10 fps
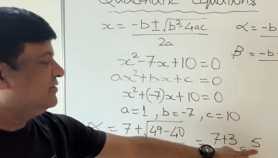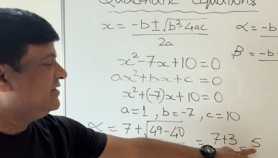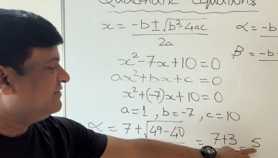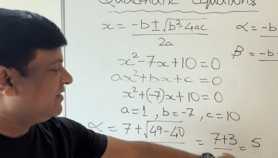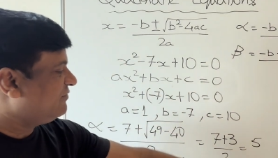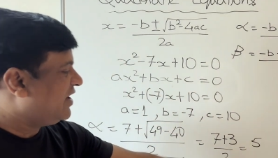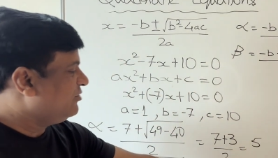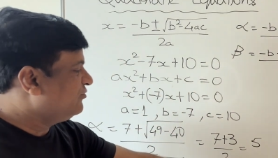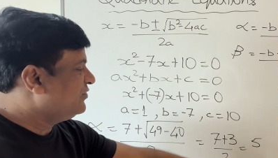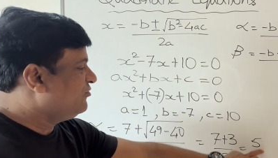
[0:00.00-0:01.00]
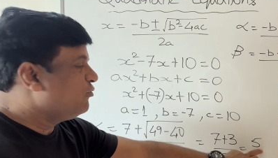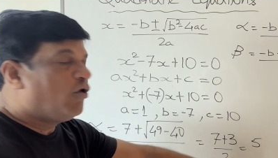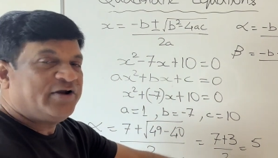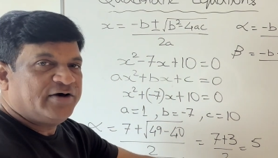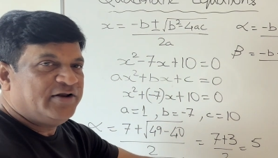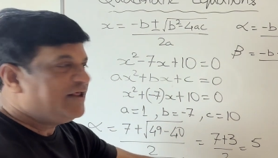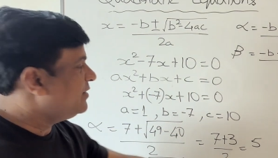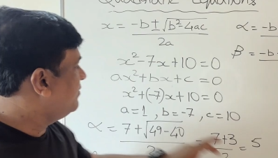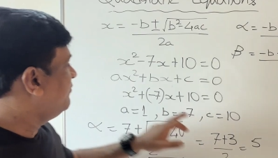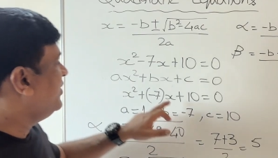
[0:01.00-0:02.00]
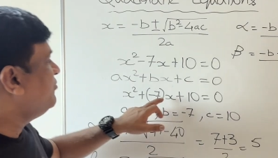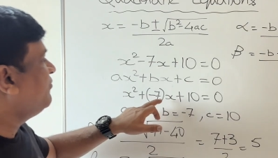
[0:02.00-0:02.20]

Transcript: These are the values which you got earlier when you